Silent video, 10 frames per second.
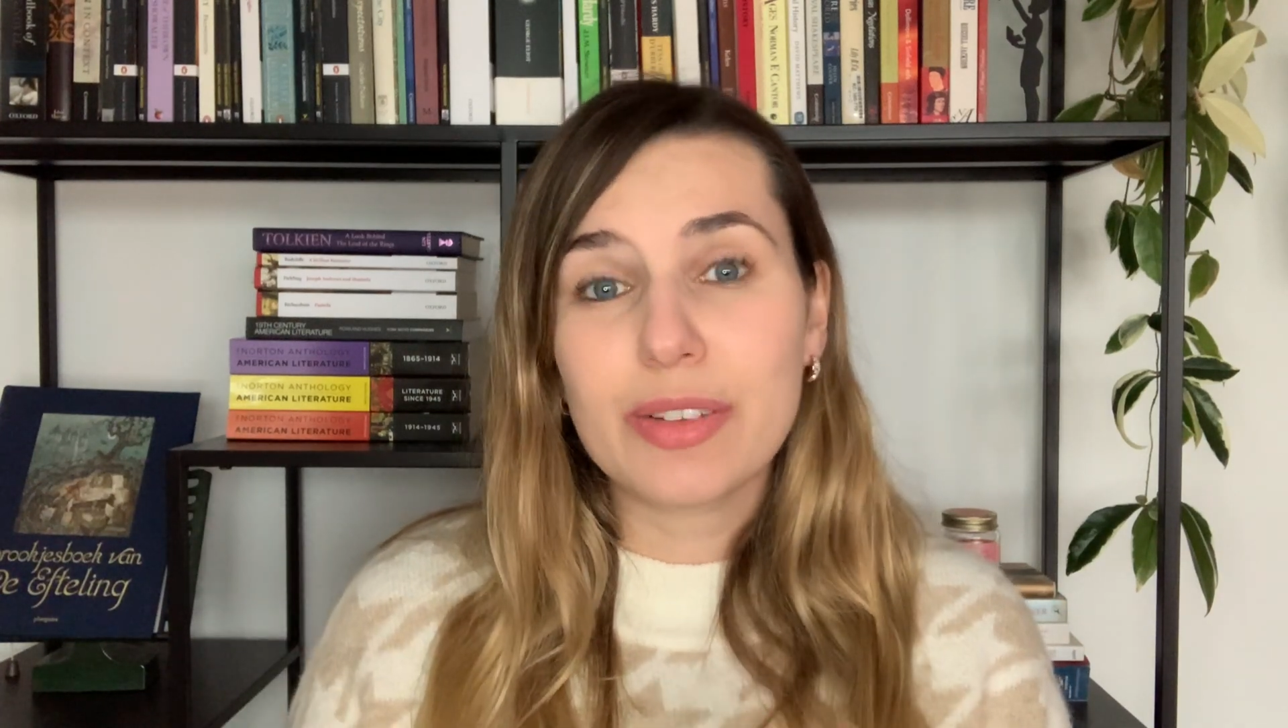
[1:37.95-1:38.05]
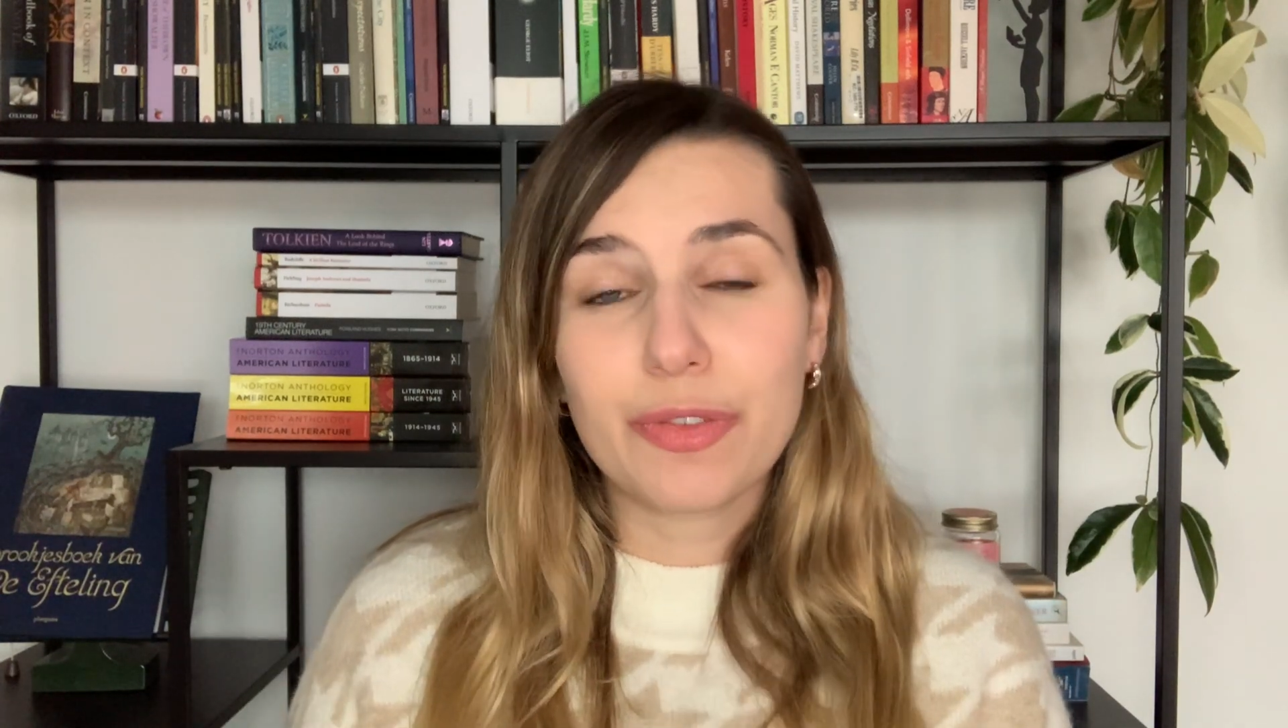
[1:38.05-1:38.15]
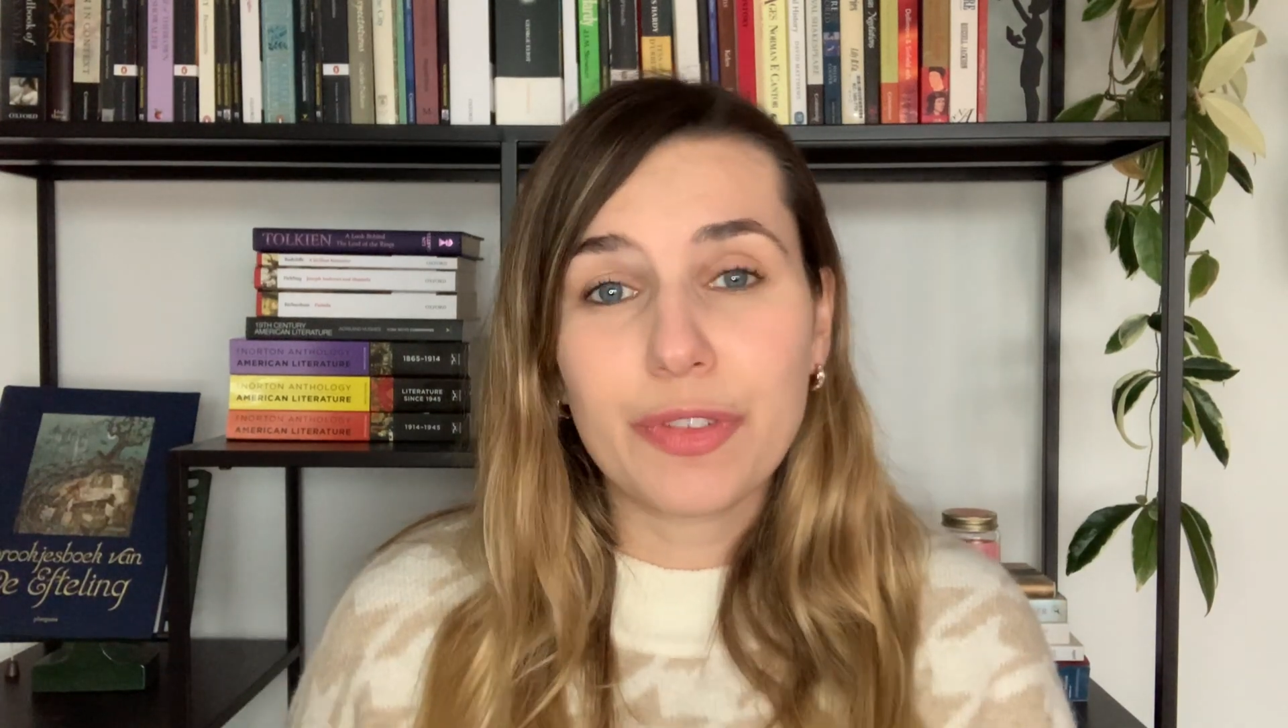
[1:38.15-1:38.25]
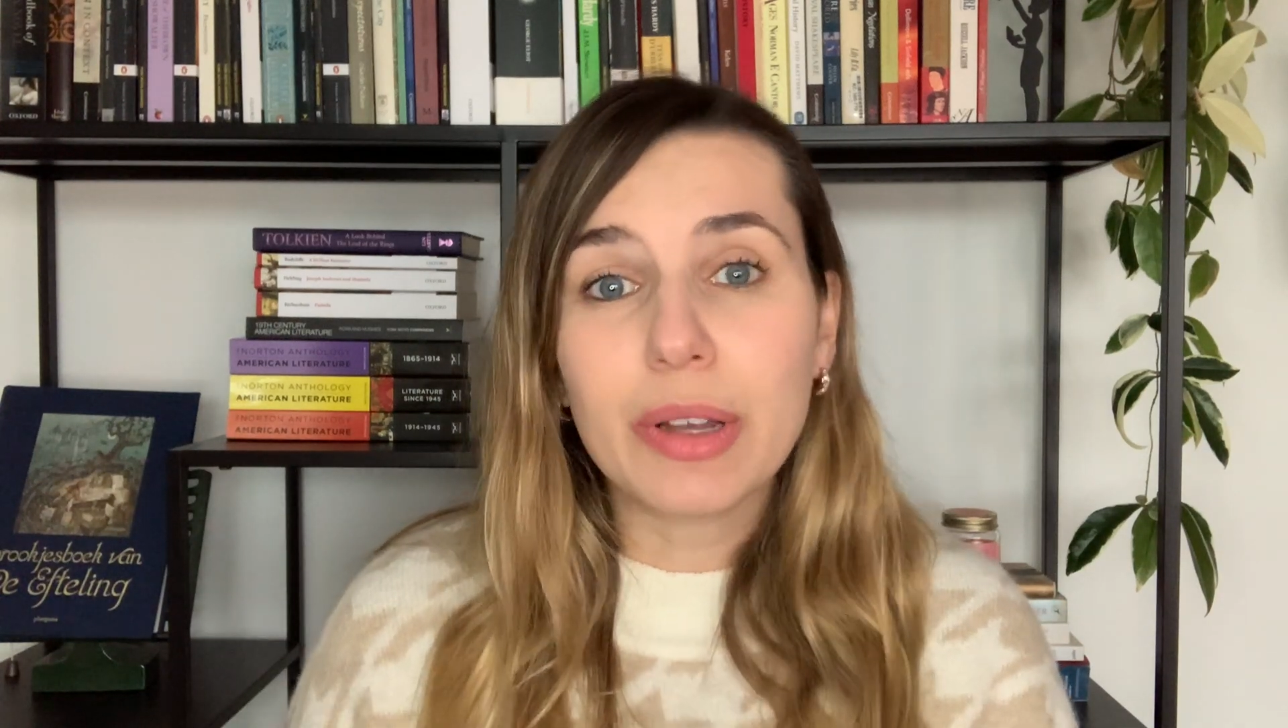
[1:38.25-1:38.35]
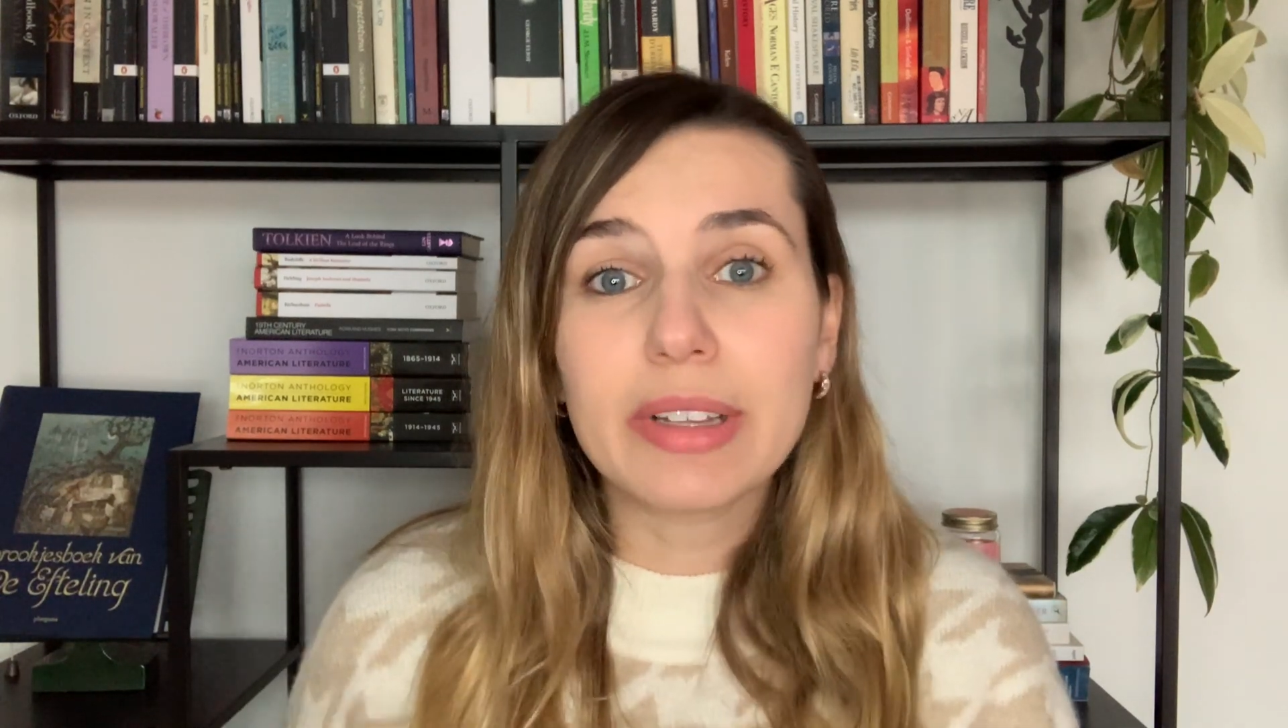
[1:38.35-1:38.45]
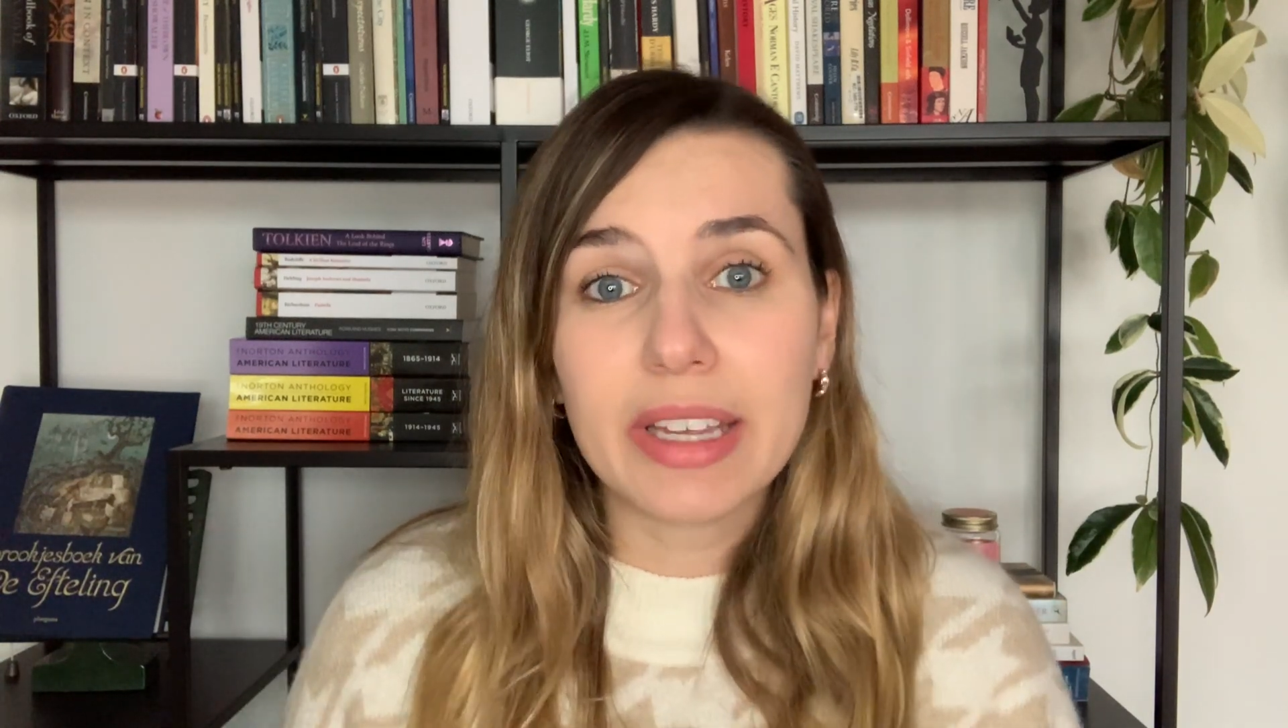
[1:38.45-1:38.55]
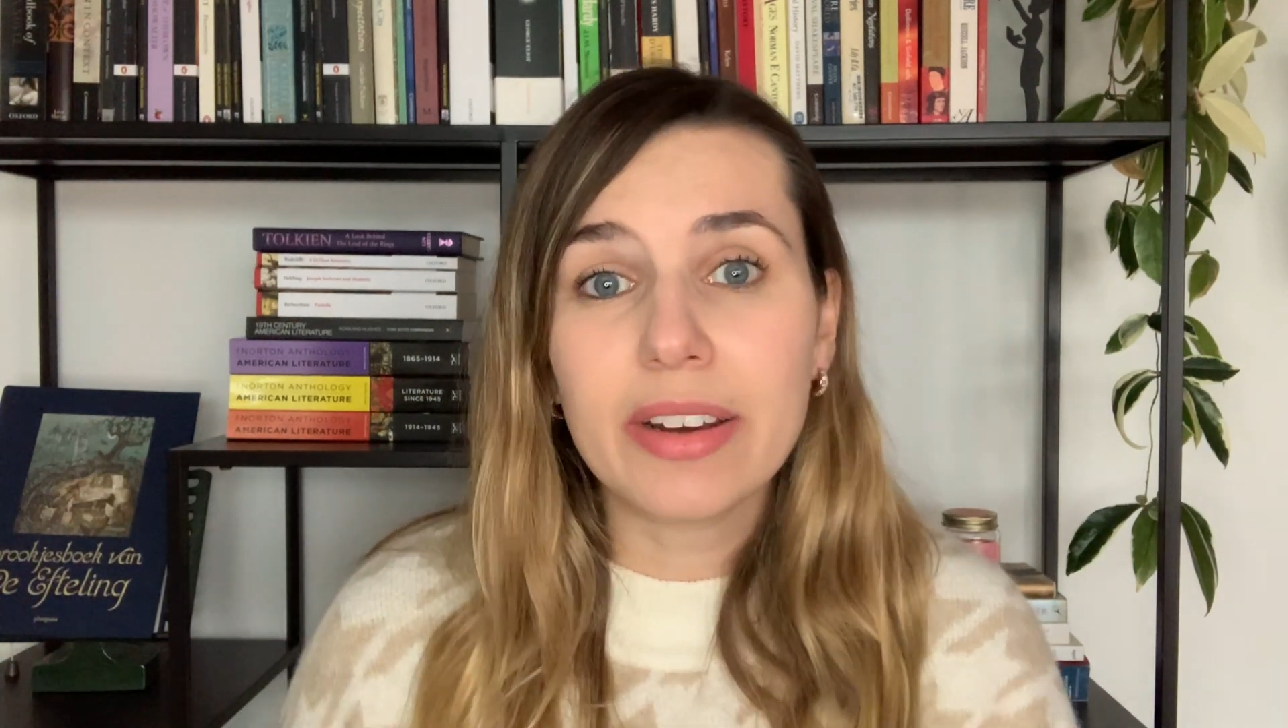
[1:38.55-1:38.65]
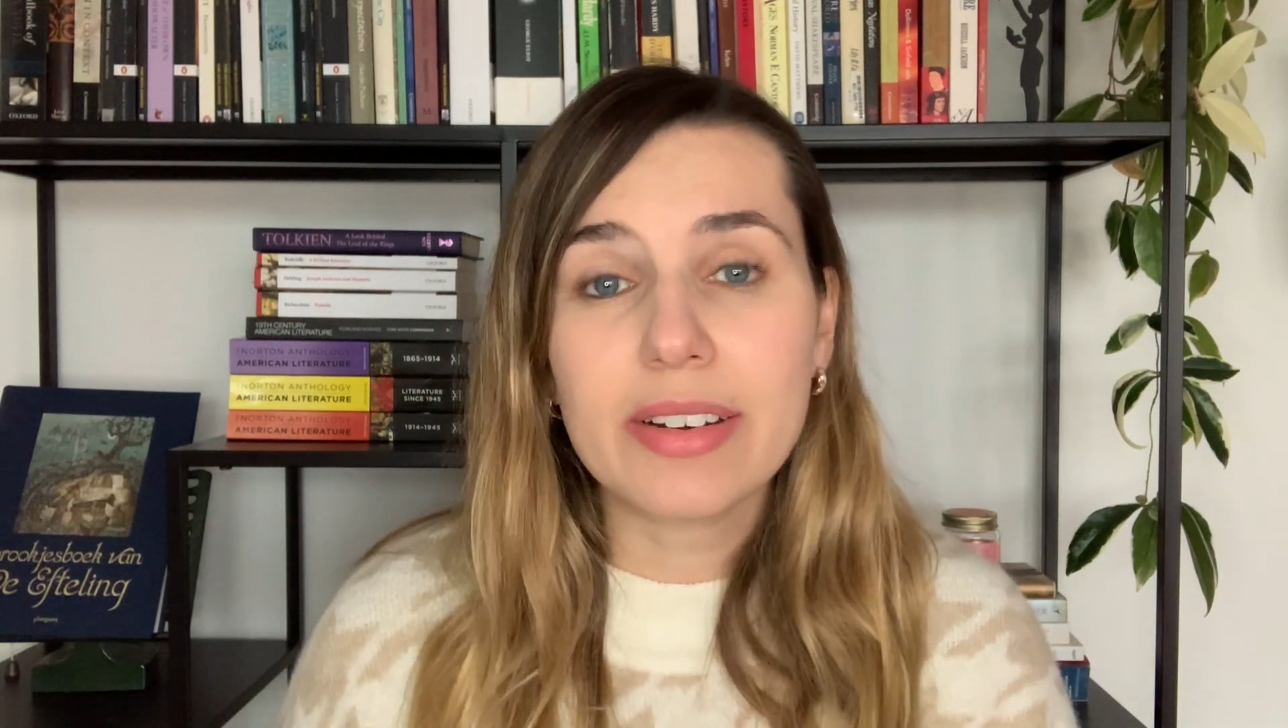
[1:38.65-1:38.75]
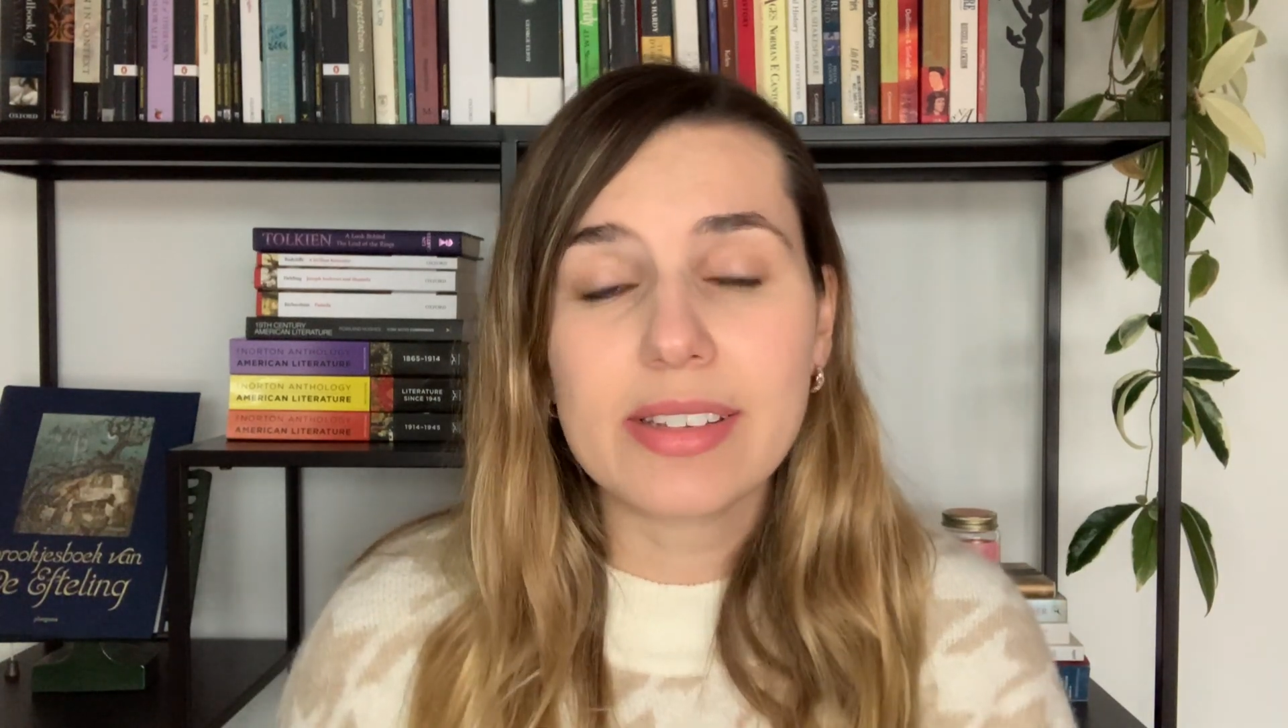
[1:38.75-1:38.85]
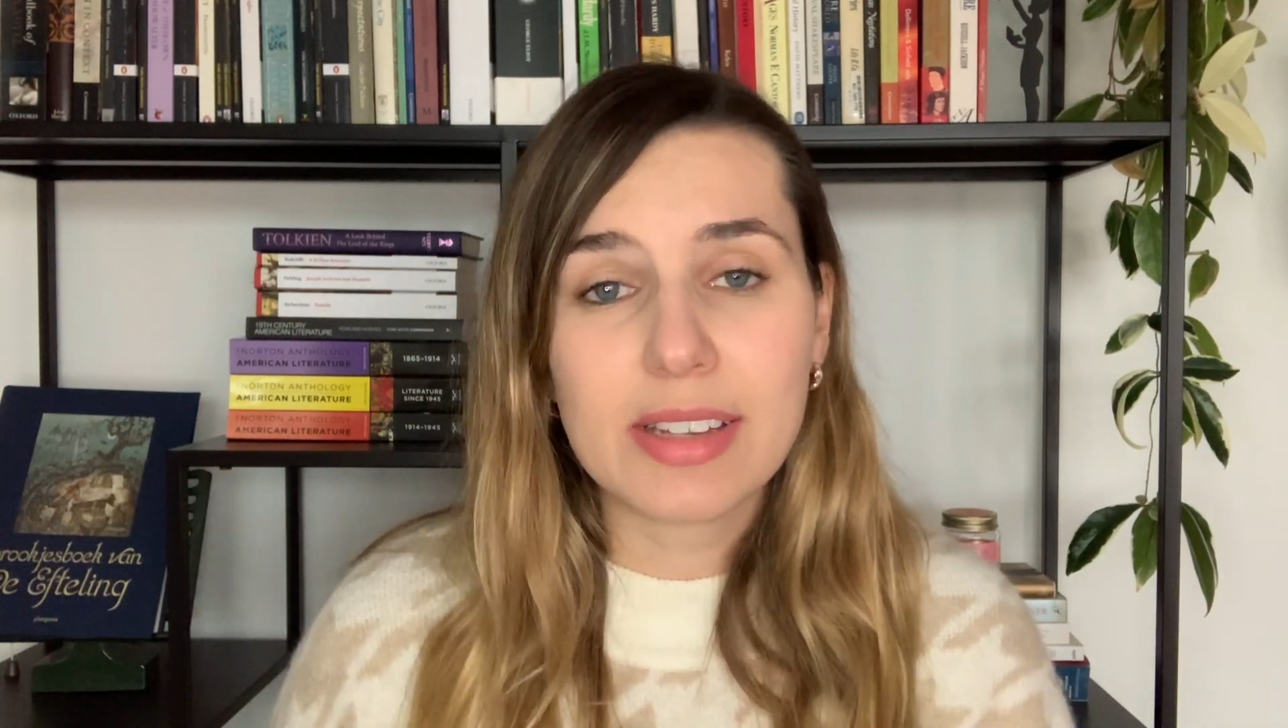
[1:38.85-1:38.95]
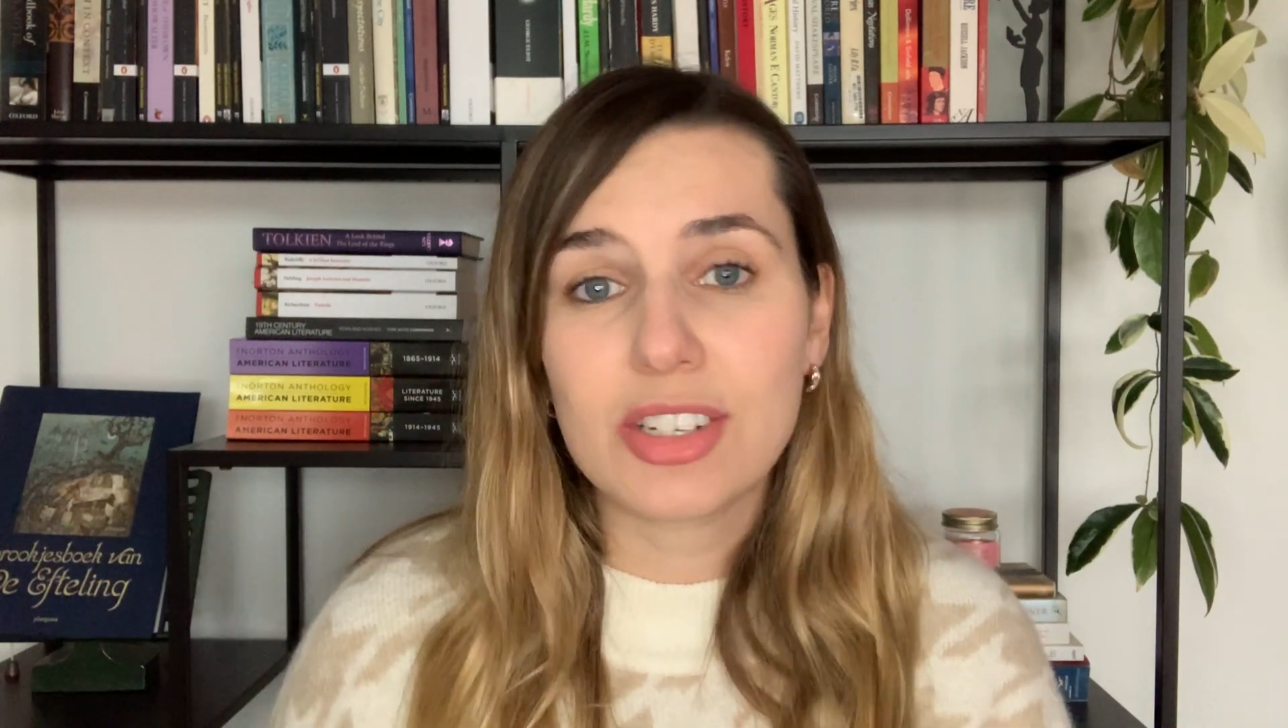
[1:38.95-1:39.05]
a few years